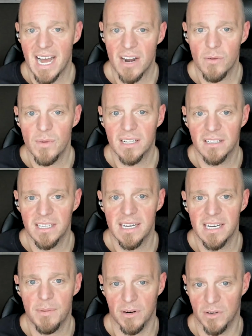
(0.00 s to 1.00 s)
we clean
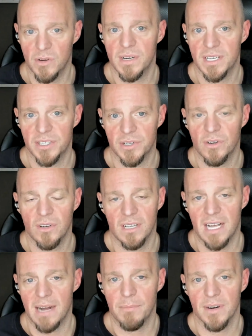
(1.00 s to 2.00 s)
up our own internal
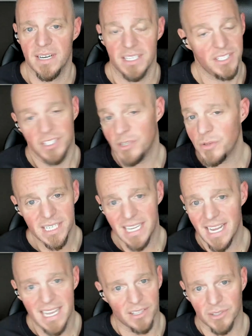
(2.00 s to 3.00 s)
operations. You
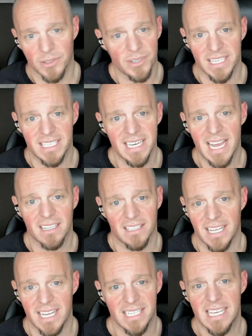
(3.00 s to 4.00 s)
scan the learning tech
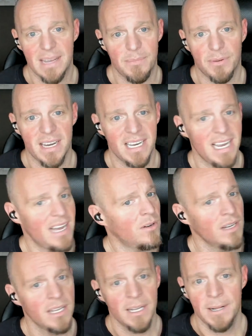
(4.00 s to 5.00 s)
landscape right now,